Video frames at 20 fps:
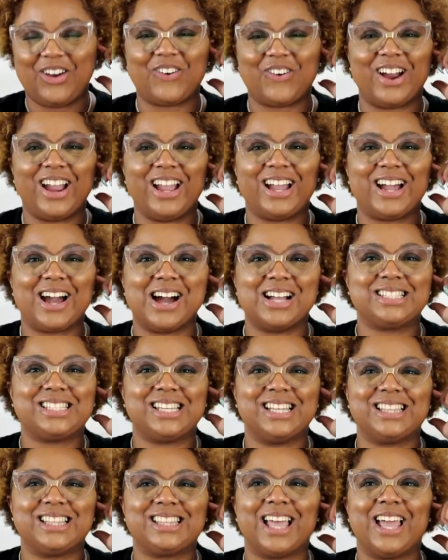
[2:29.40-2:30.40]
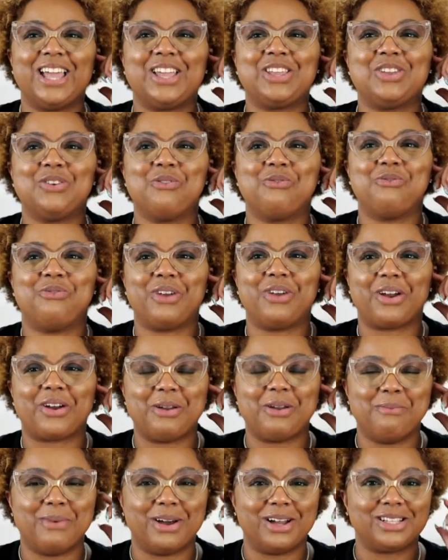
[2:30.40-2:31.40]
Great content. Thank you
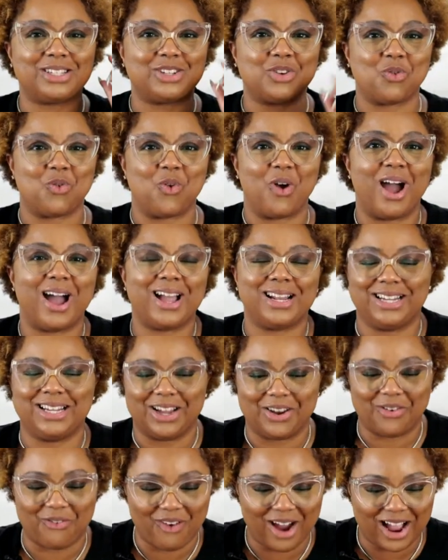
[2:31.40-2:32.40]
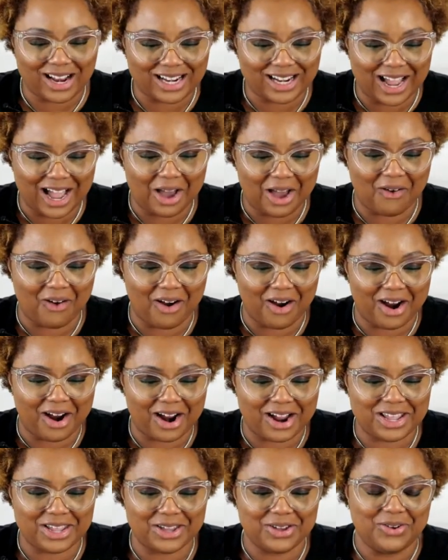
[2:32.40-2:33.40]
very much. Rhonda, how
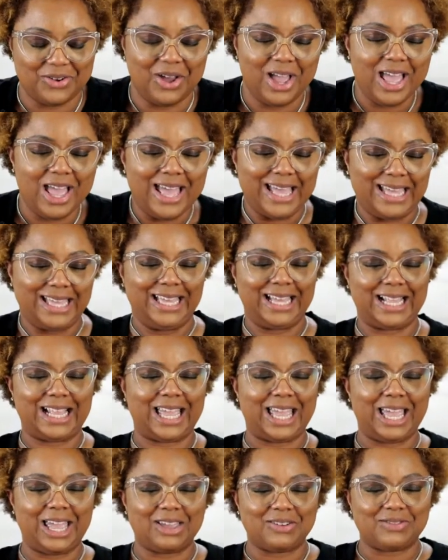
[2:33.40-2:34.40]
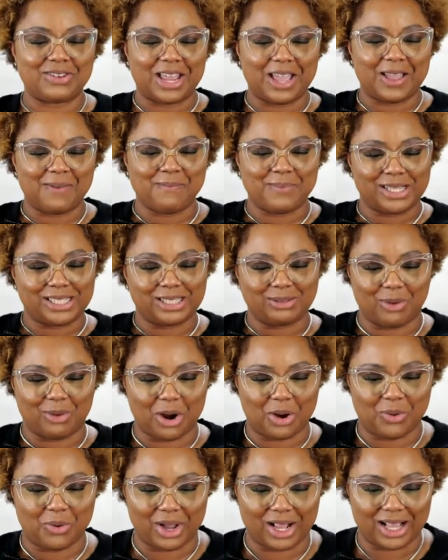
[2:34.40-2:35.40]
are you? Good evening, Miss
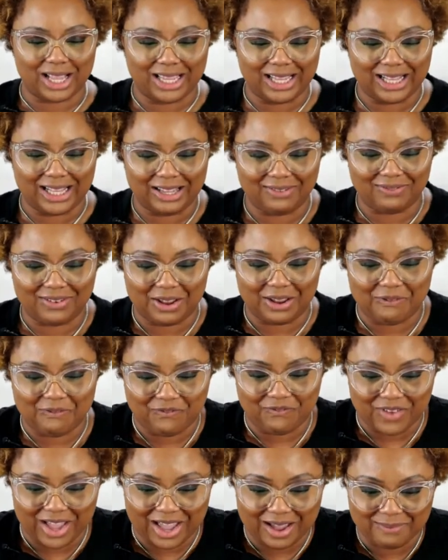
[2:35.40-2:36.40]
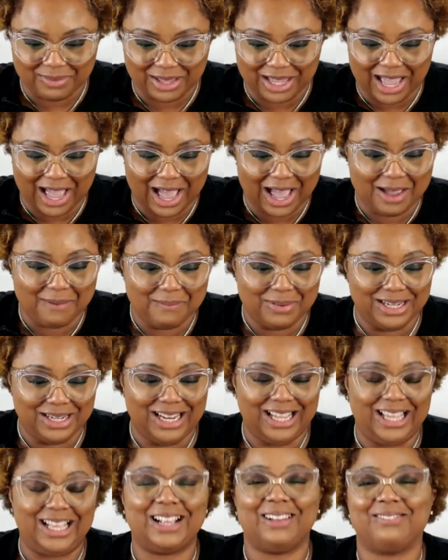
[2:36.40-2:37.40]
Marquetta. Good evening, family. I am
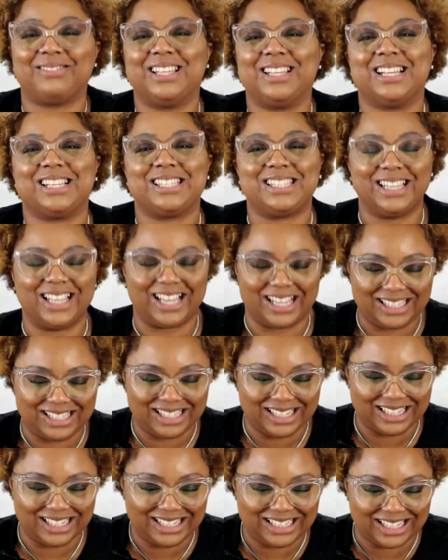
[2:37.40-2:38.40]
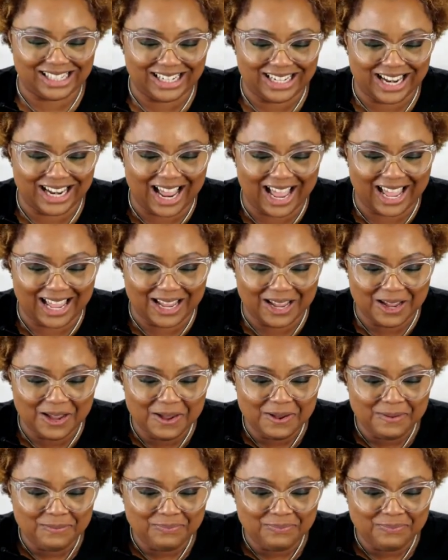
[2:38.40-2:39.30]
in need of this lesson tonight.